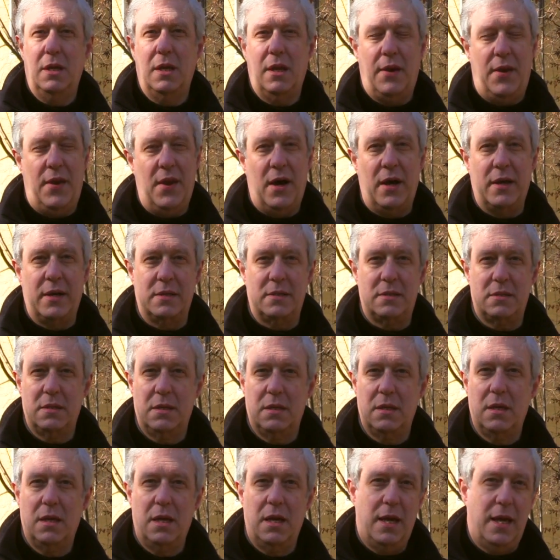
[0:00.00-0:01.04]
nice
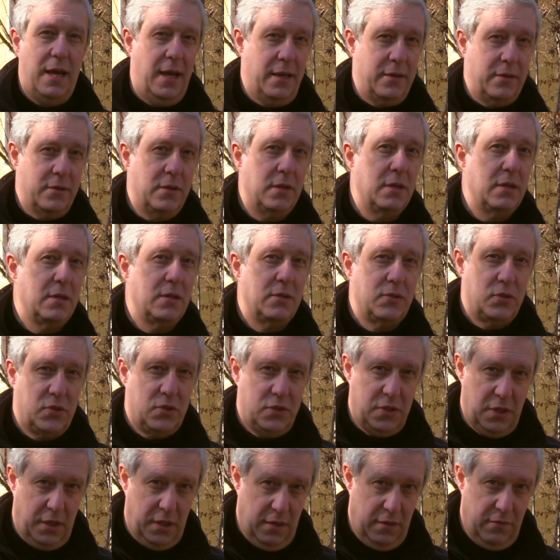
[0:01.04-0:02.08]
and
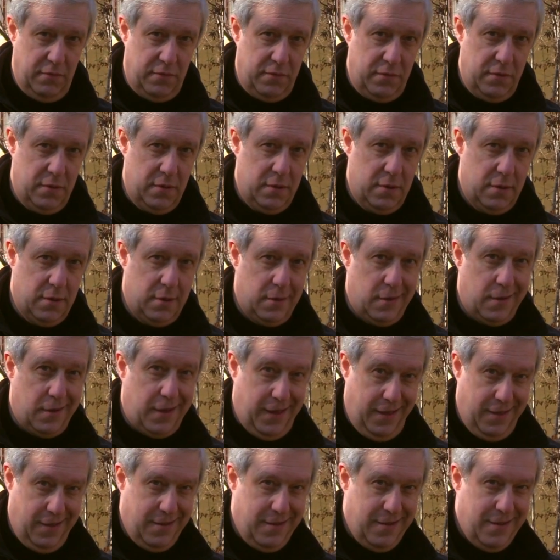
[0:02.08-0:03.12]
safe,
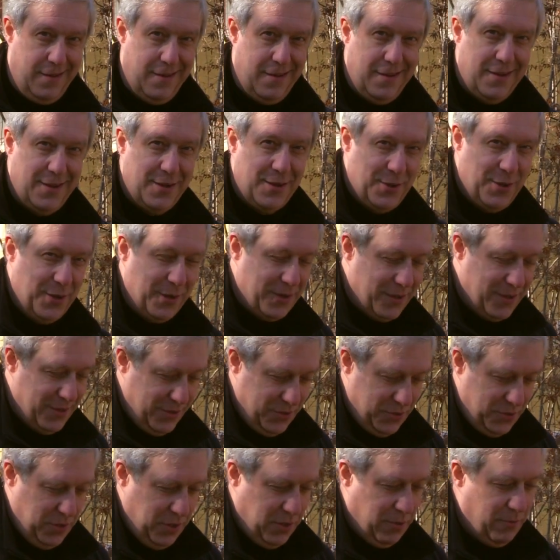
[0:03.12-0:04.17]
okay? Good,
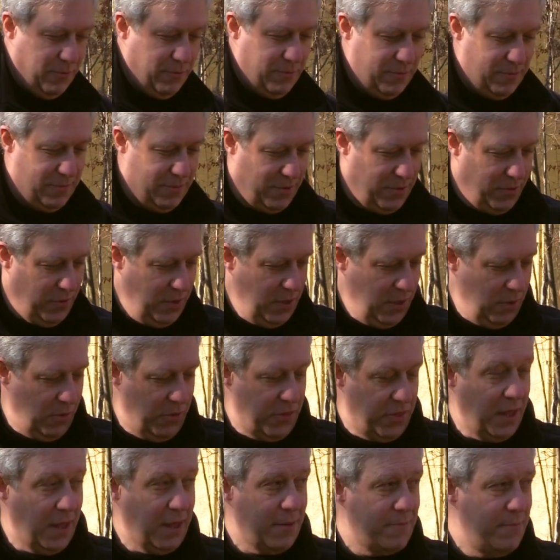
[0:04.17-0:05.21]
so the whole
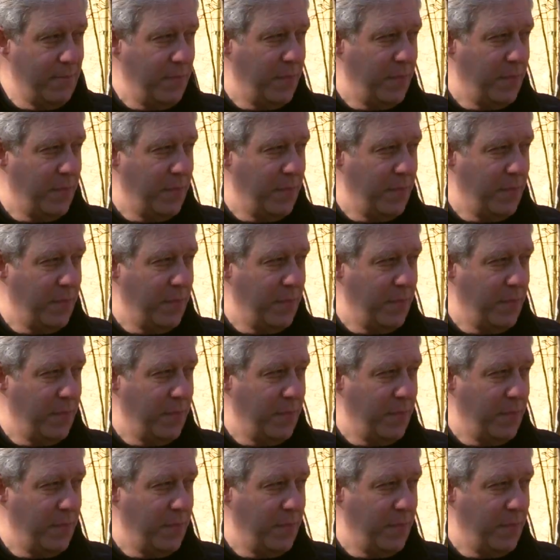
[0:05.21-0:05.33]
thing,